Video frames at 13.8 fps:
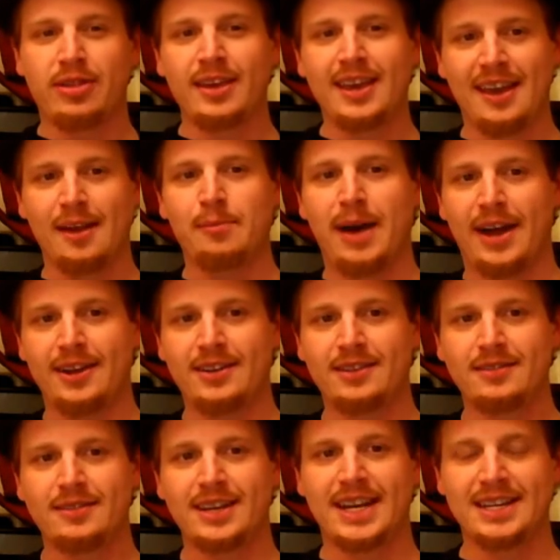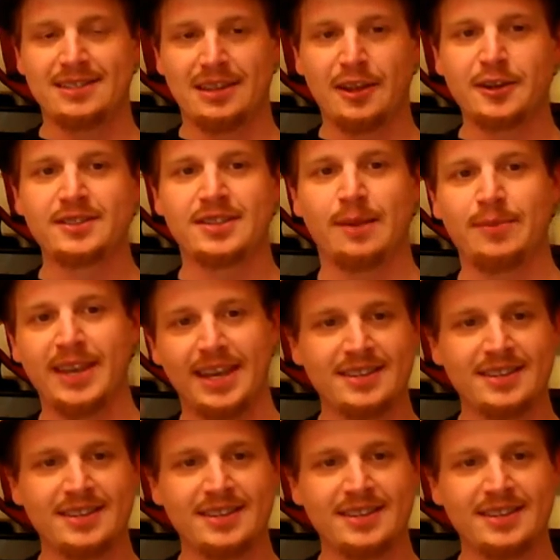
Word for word: thinking about it, it has learned something.